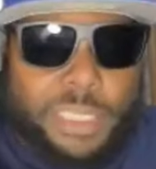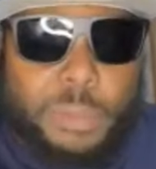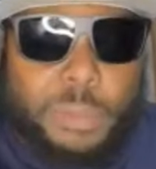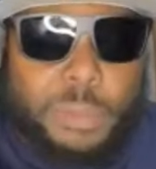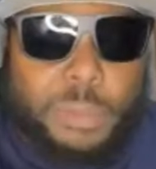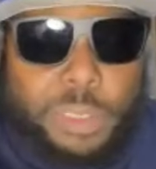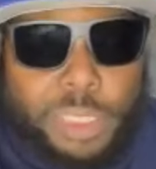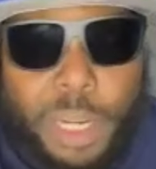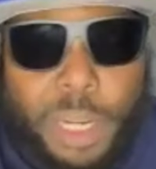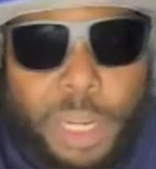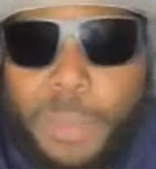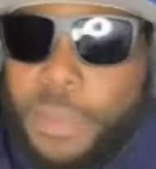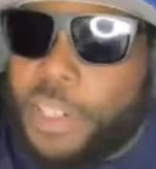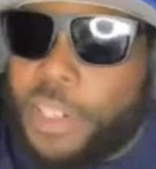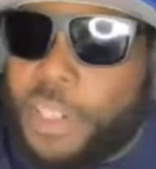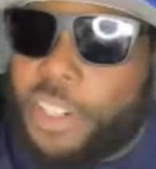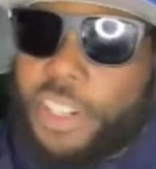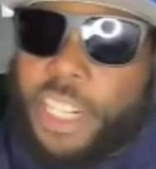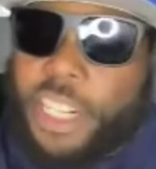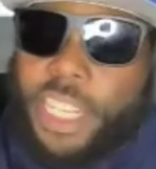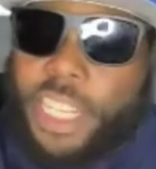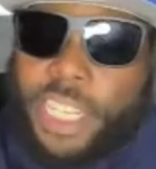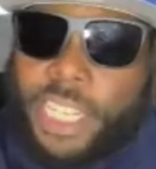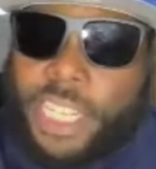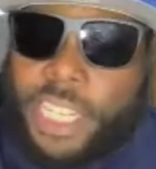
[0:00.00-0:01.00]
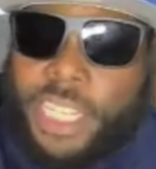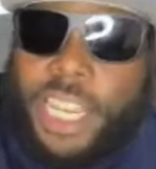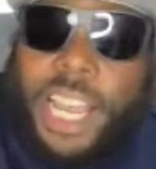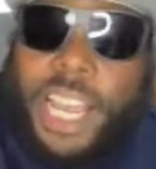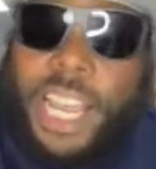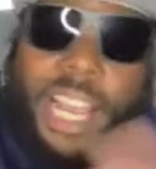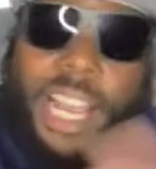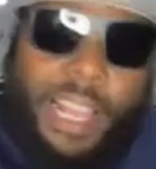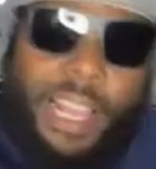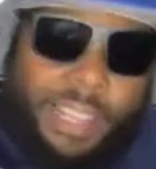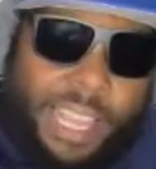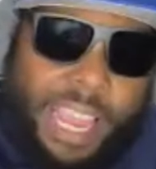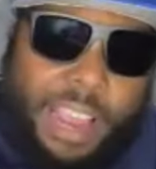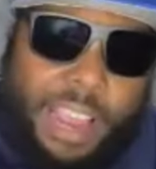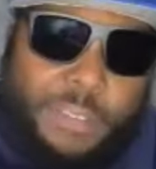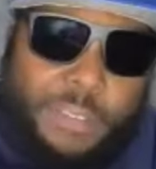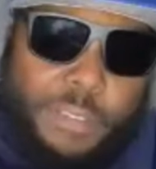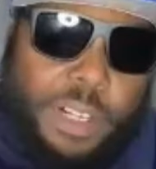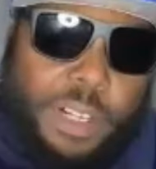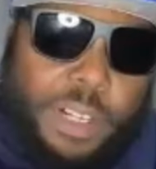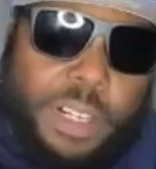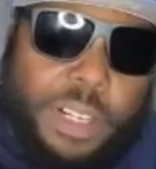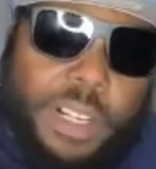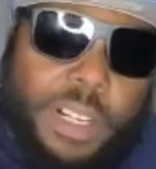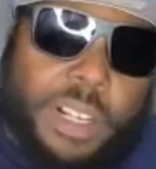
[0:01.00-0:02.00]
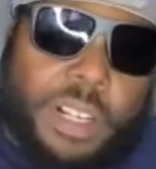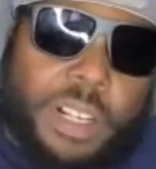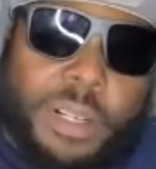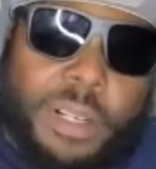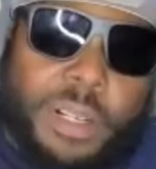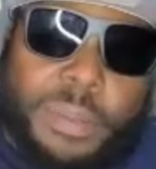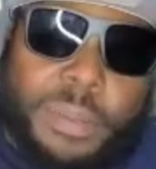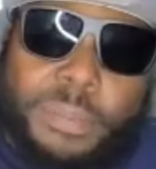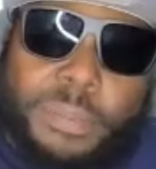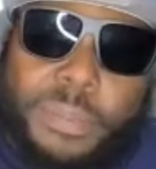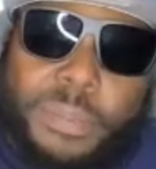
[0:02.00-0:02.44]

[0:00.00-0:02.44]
that was coming in to eat. They have a a,